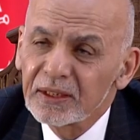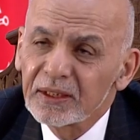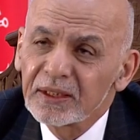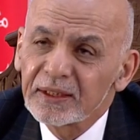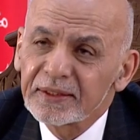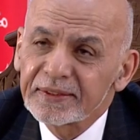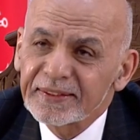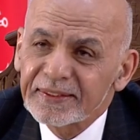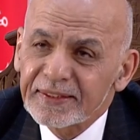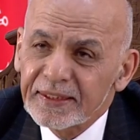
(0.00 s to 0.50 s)

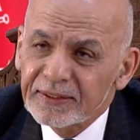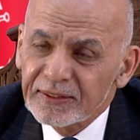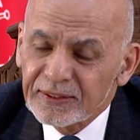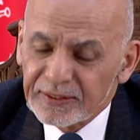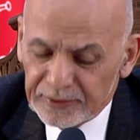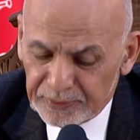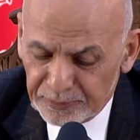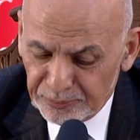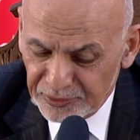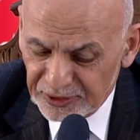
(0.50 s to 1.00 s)

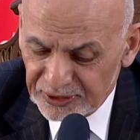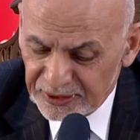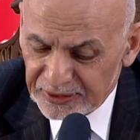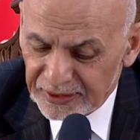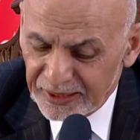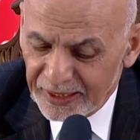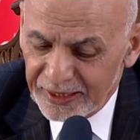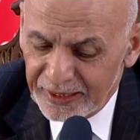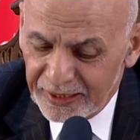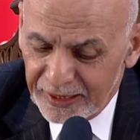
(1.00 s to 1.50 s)
systems,
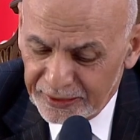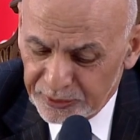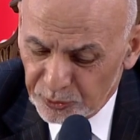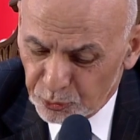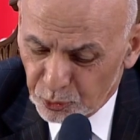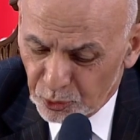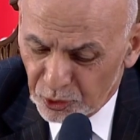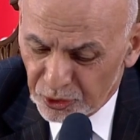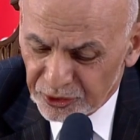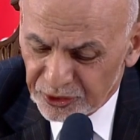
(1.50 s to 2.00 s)
and
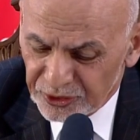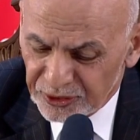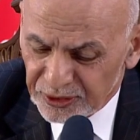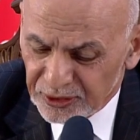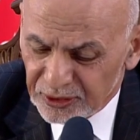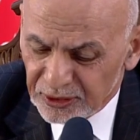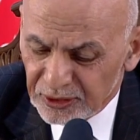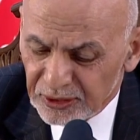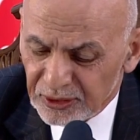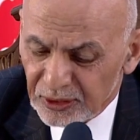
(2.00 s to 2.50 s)
networks,
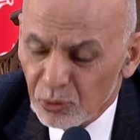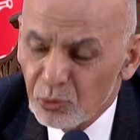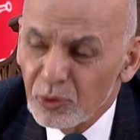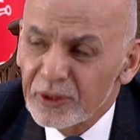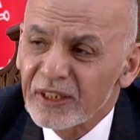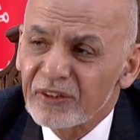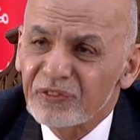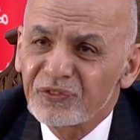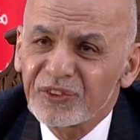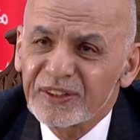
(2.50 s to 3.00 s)

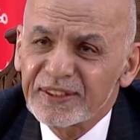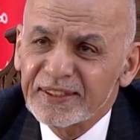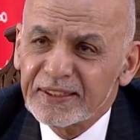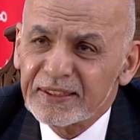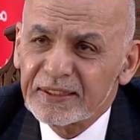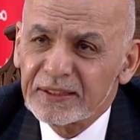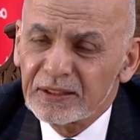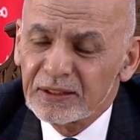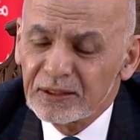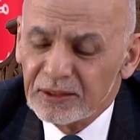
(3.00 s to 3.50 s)
whether
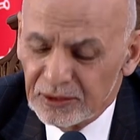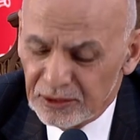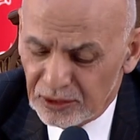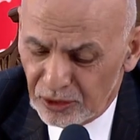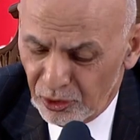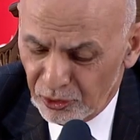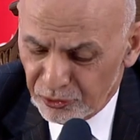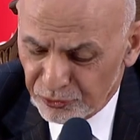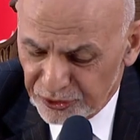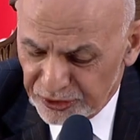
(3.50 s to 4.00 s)
physical
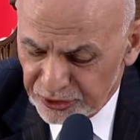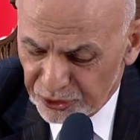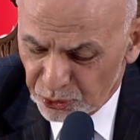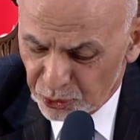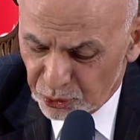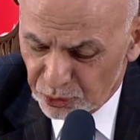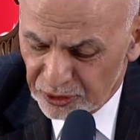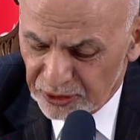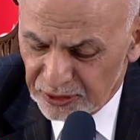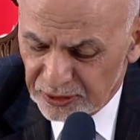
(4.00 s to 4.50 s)
or
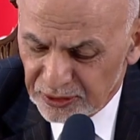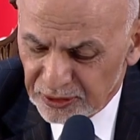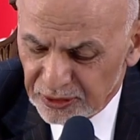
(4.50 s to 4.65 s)
virtual,